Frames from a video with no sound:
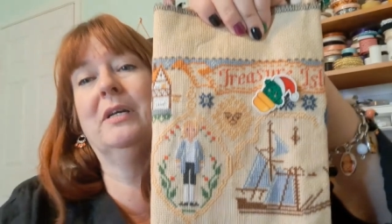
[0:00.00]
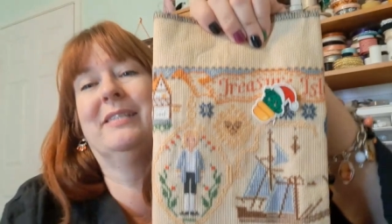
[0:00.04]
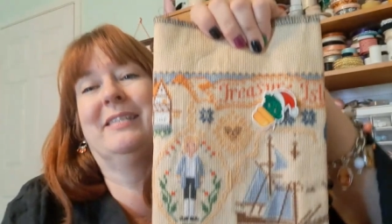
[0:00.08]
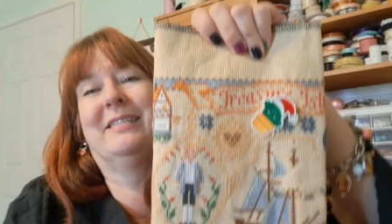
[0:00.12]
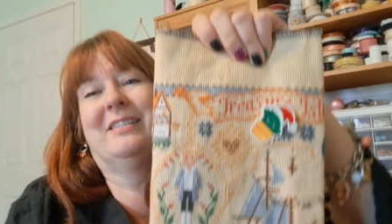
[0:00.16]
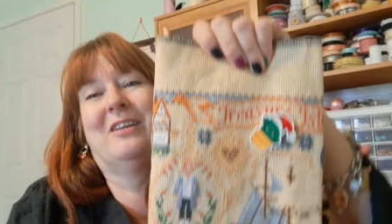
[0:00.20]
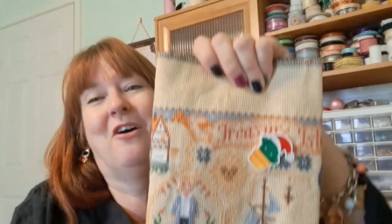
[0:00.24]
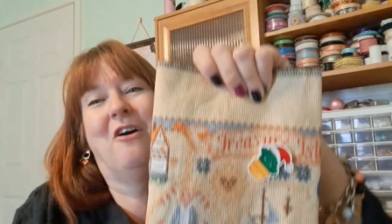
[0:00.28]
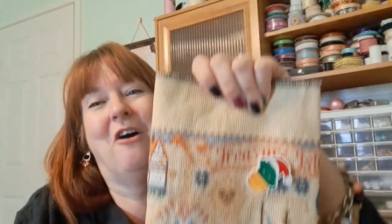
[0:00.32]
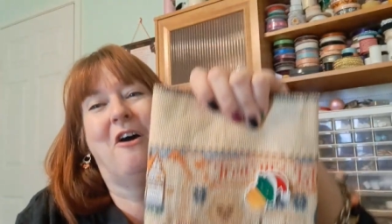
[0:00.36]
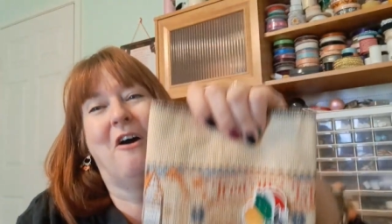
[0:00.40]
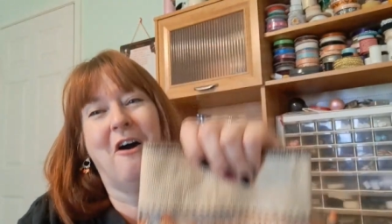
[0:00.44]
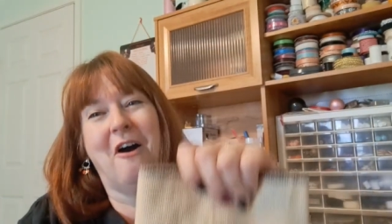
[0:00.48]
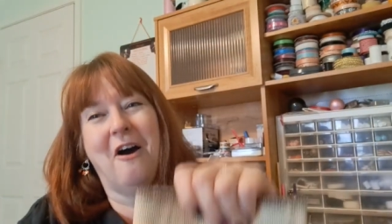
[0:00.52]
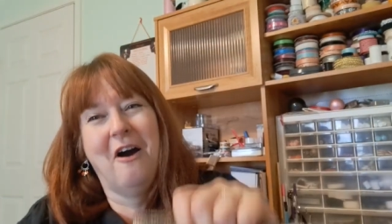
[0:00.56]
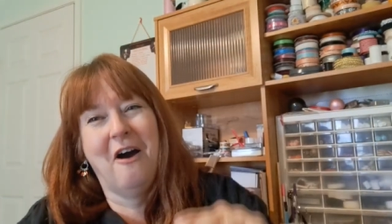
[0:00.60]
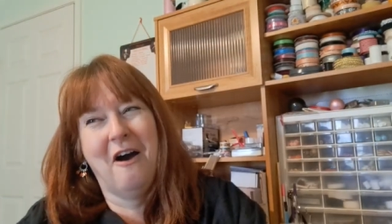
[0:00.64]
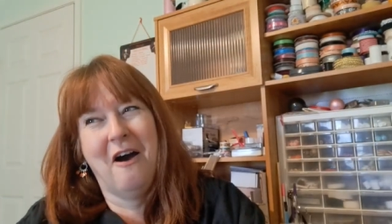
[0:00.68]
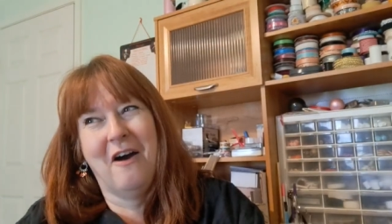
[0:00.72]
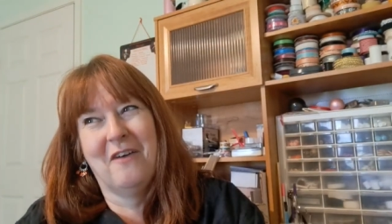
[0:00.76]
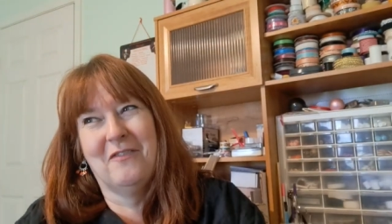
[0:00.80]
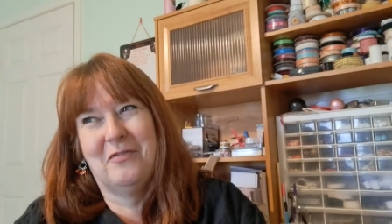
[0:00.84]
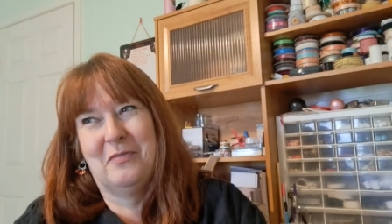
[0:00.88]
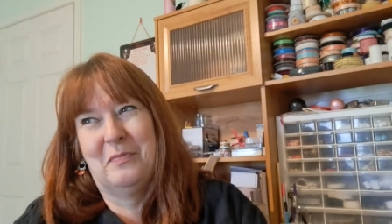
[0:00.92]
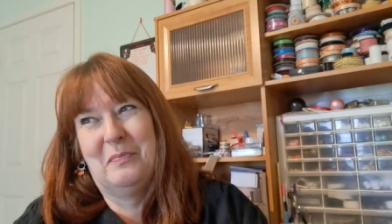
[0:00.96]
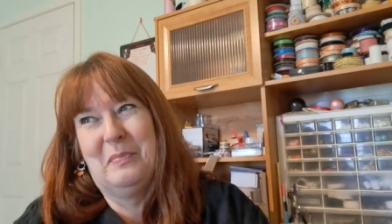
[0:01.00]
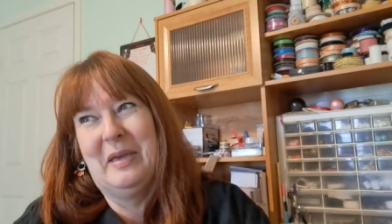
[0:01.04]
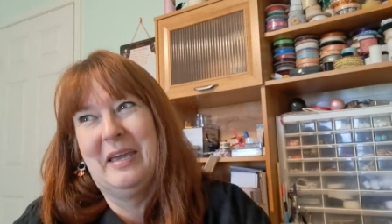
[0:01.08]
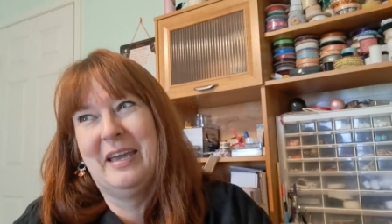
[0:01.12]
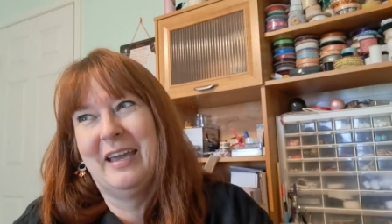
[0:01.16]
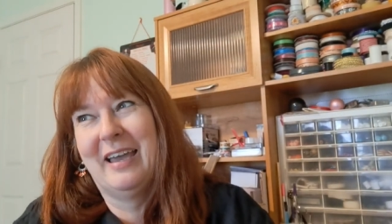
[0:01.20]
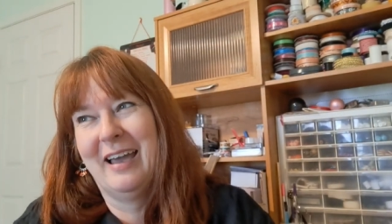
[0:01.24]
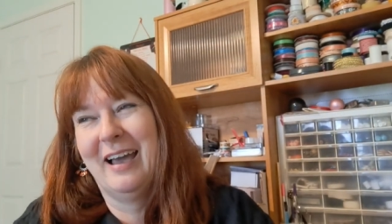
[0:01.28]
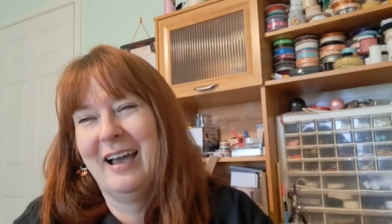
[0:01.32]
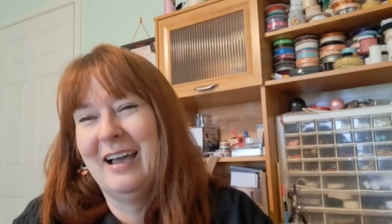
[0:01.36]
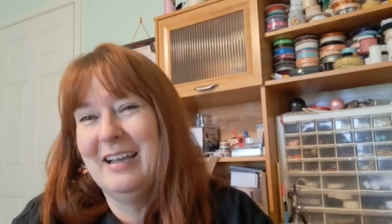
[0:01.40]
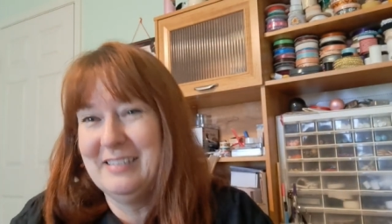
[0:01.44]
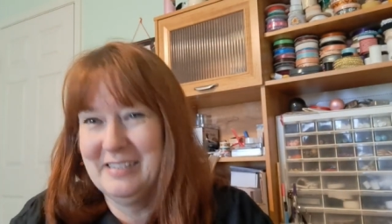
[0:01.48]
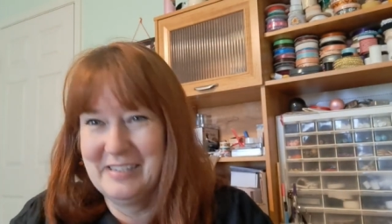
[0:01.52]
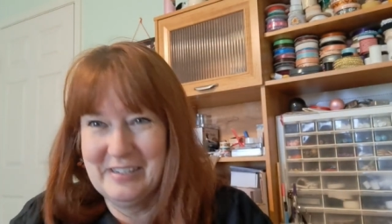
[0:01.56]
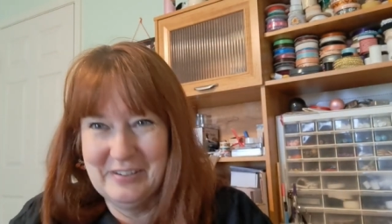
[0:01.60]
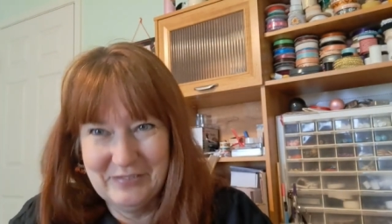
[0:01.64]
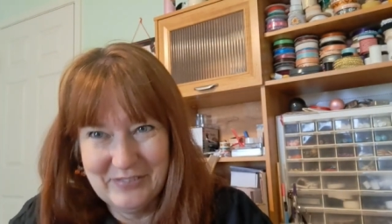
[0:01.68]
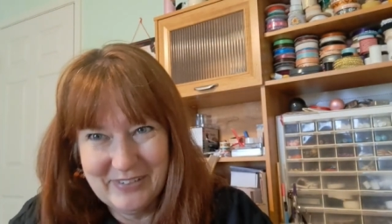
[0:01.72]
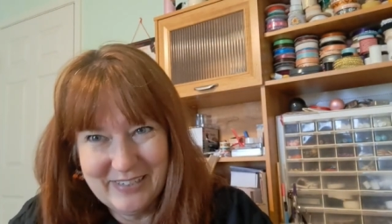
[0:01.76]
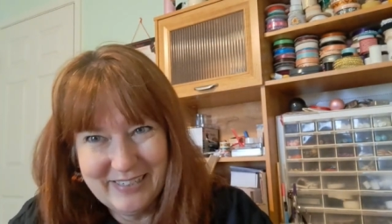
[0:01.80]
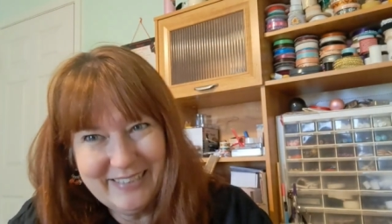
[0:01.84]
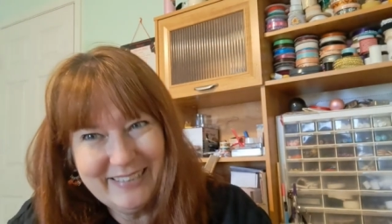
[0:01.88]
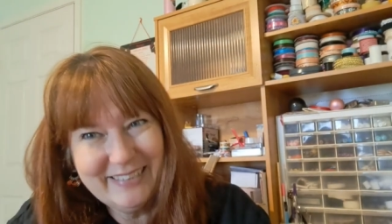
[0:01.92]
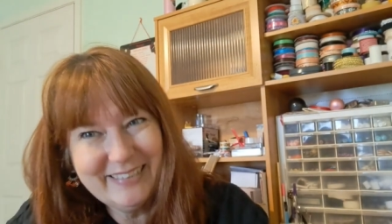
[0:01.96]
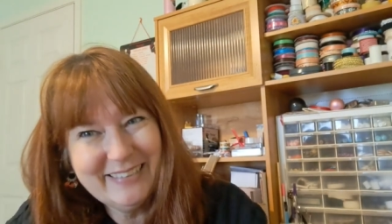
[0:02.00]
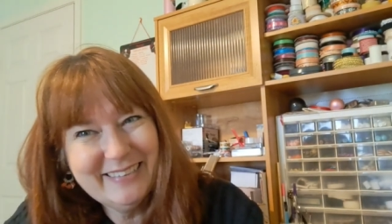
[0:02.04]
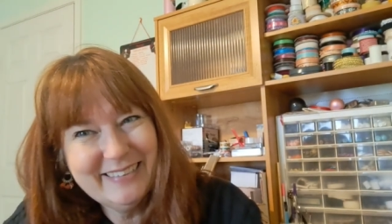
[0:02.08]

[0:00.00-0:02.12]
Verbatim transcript: was off because of it.